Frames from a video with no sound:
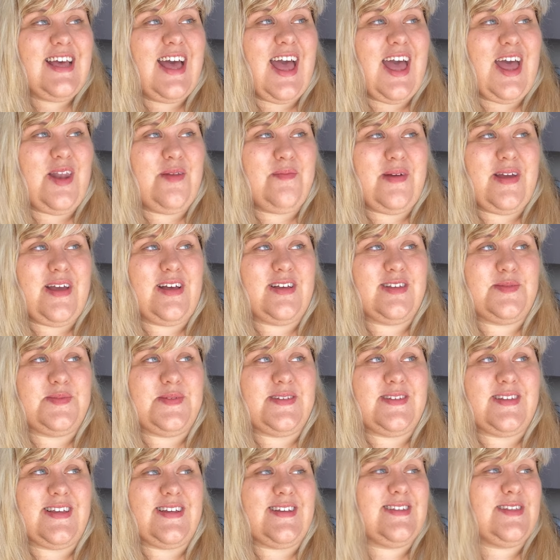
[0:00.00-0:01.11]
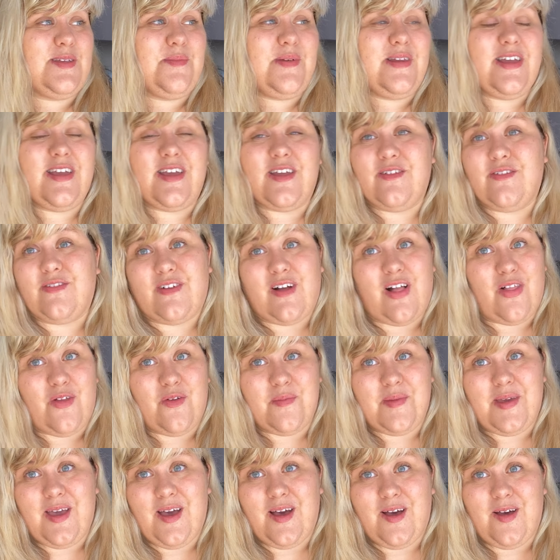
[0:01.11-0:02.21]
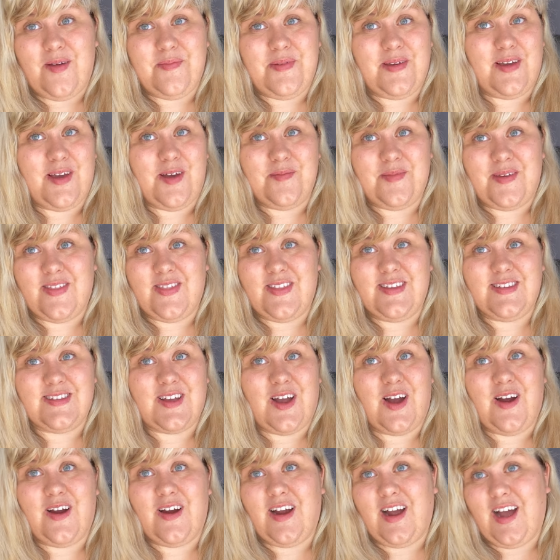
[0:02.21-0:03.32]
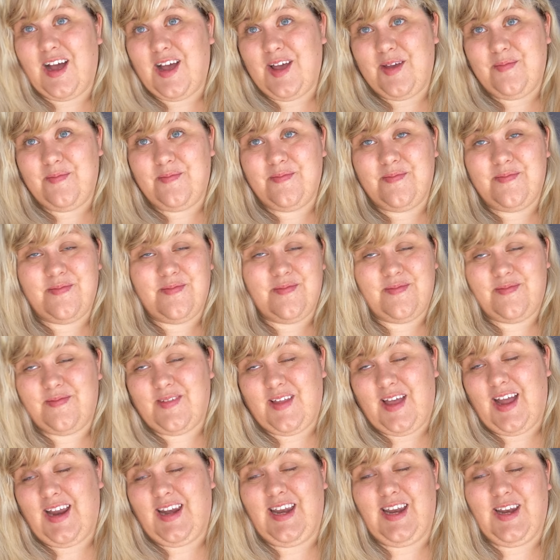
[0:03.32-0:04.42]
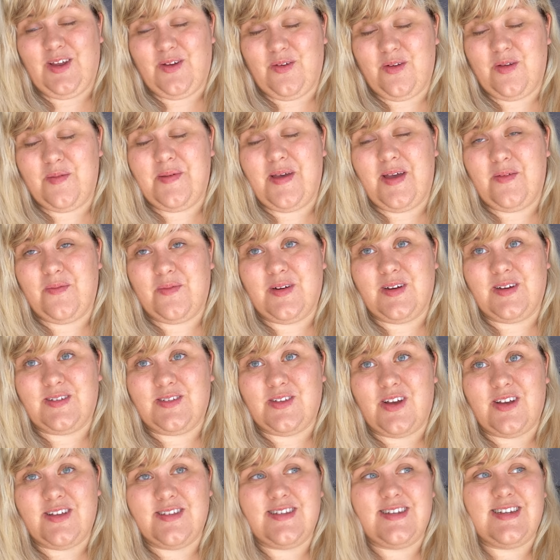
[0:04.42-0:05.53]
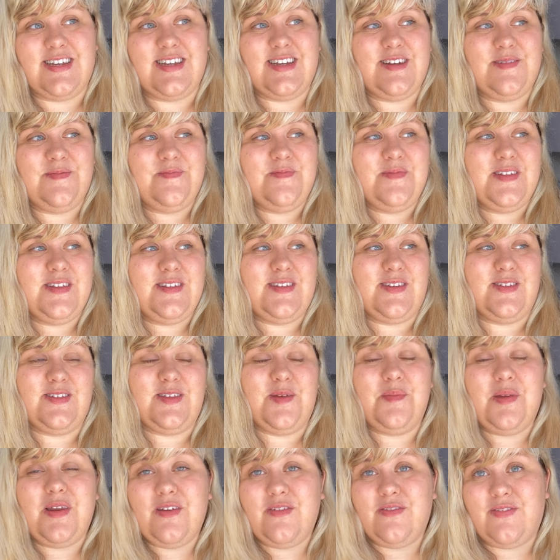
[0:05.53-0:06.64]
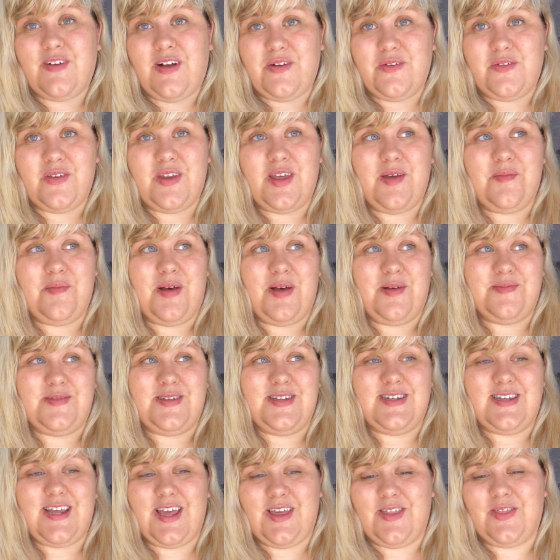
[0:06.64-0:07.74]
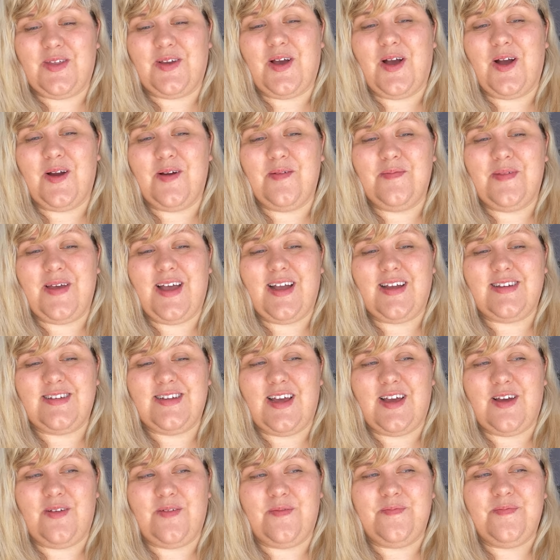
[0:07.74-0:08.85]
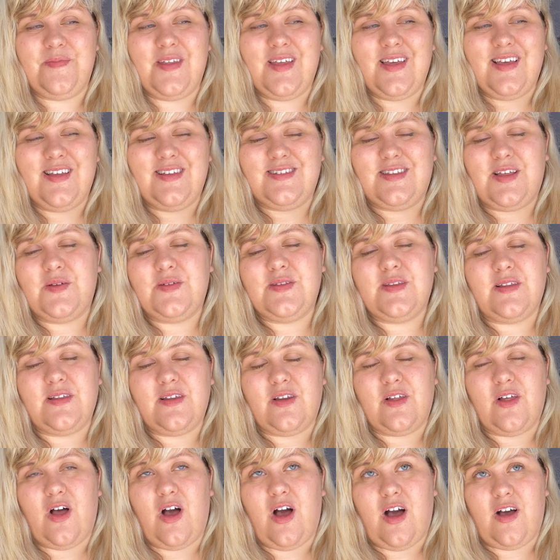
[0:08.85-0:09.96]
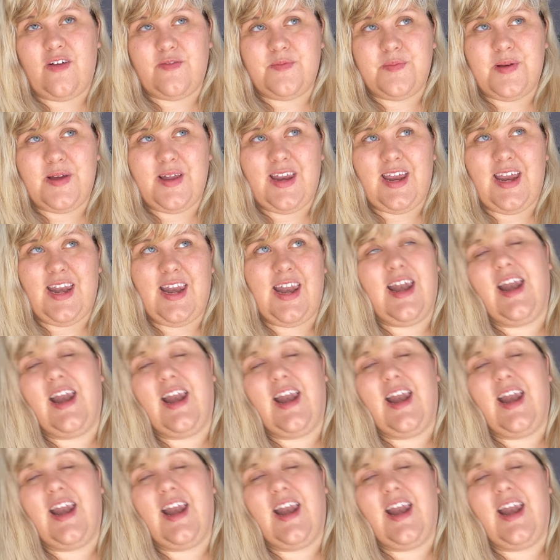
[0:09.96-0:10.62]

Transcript: And my husband's like, somebody can follow me up and come get this cart. I need to go to bed. We're exhausted. So somebody followed him up to take the cart back down. So that was a little off-putting.